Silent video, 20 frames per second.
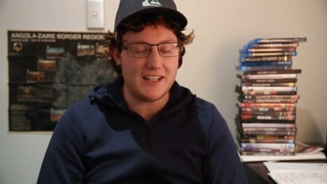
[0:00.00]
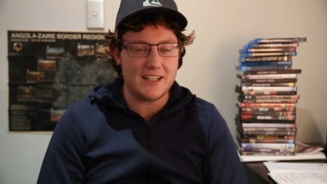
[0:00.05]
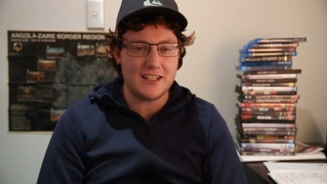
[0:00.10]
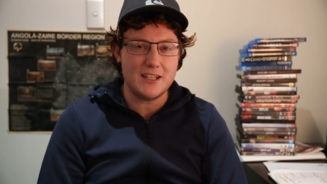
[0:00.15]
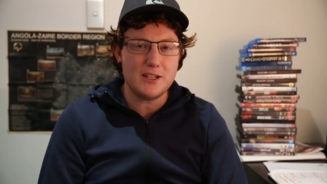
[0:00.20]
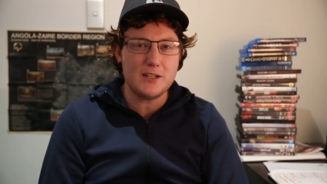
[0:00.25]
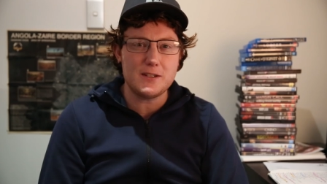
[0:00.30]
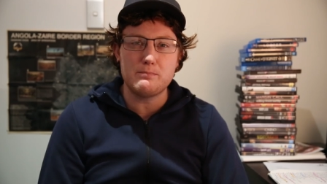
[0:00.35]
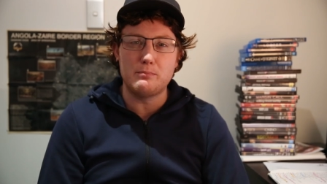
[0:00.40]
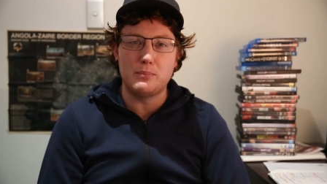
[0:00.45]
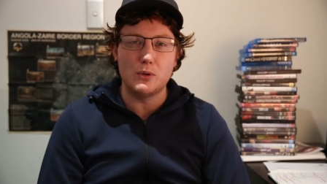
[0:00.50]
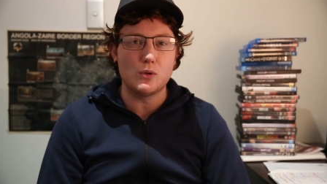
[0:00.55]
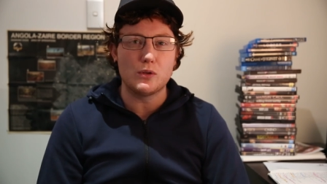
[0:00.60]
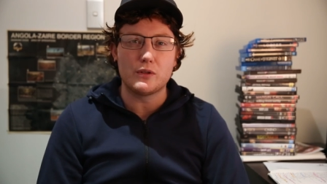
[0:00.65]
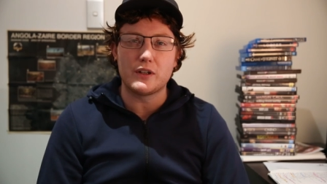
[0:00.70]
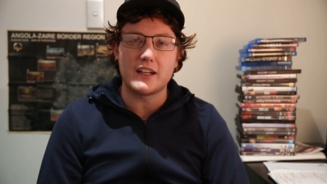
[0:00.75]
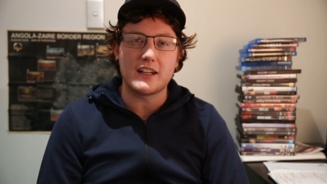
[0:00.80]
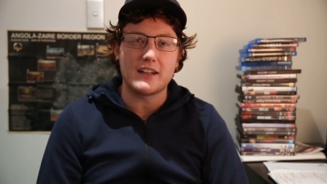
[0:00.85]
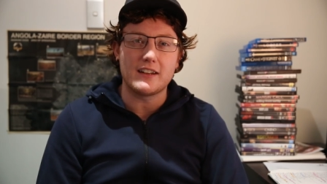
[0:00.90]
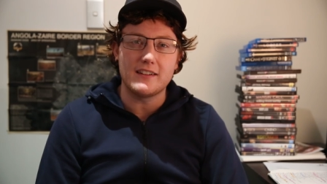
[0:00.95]
it's just
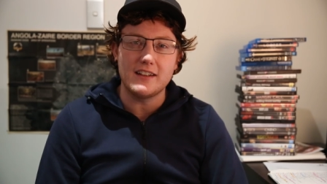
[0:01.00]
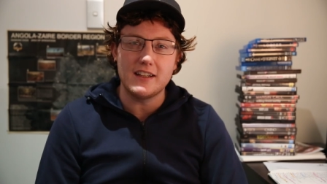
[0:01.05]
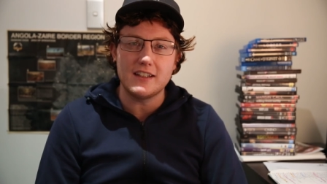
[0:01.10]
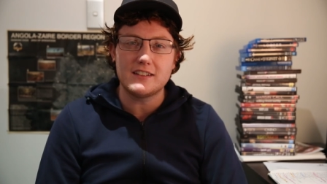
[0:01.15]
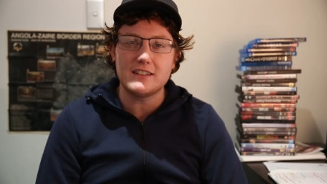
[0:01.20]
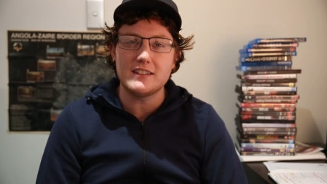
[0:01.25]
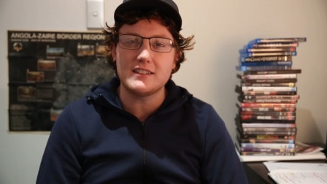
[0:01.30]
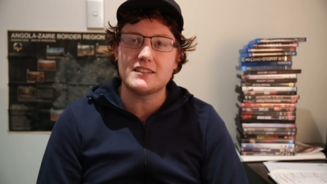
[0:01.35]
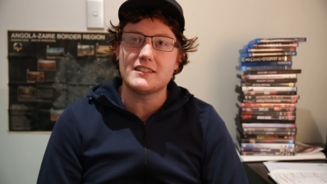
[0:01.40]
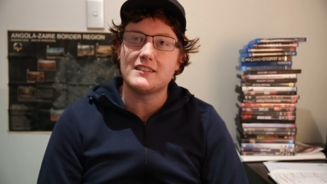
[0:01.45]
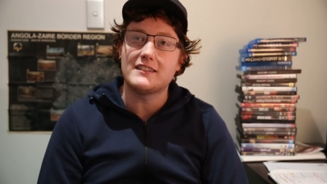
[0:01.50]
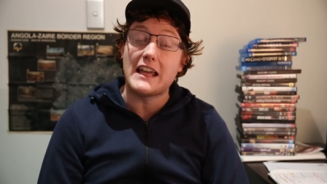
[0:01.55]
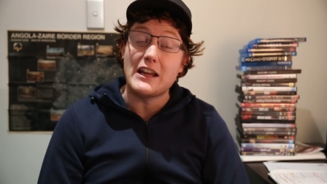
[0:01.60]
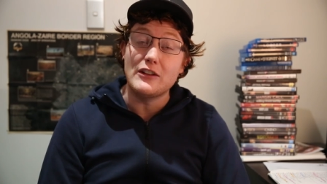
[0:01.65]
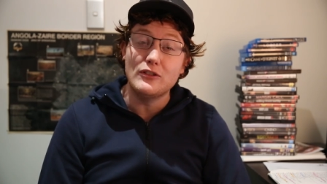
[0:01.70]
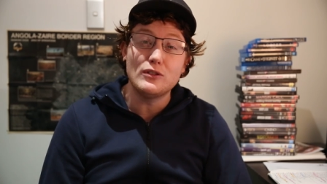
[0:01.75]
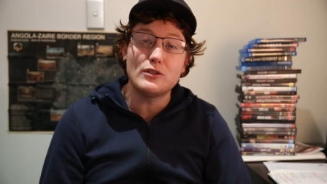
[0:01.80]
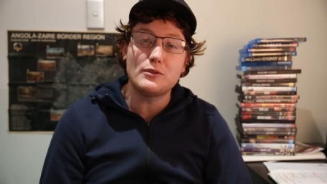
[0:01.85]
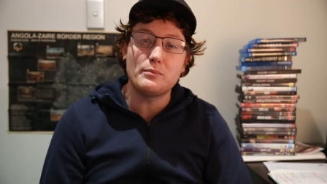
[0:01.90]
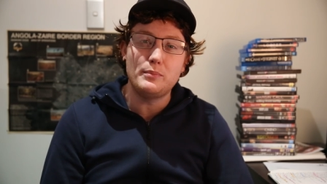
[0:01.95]
boring. They just
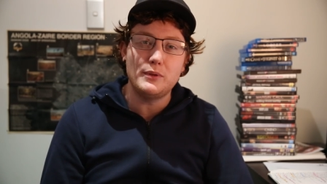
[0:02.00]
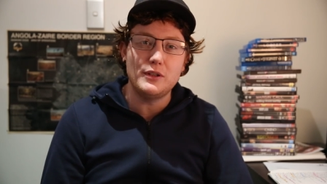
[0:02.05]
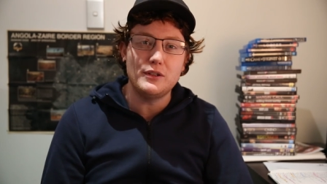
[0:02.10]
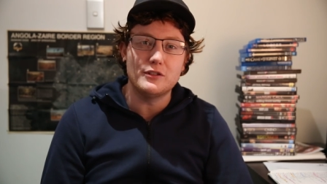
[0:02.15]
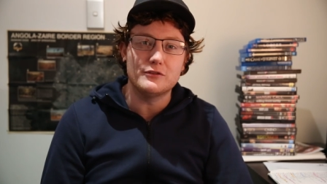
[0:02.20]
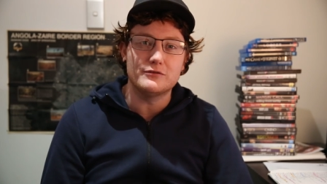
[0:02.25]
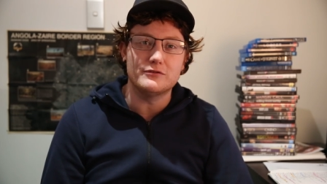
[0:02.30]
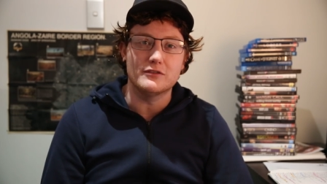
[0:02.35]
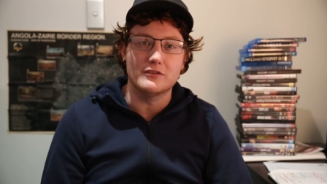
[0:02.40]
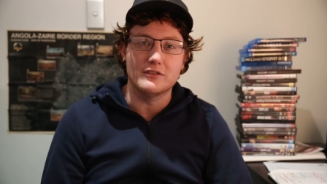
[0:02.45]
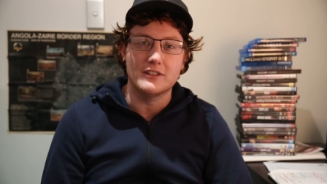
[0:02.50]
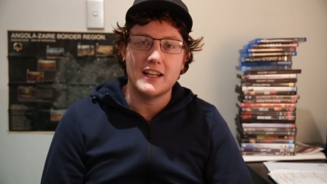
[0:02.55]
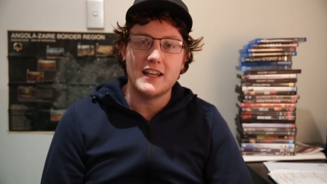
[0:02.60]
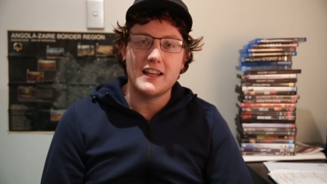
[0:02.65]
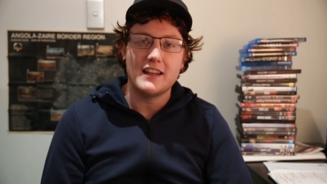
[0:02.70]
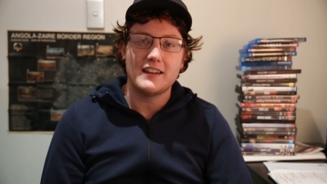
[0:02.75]
they look beautiful.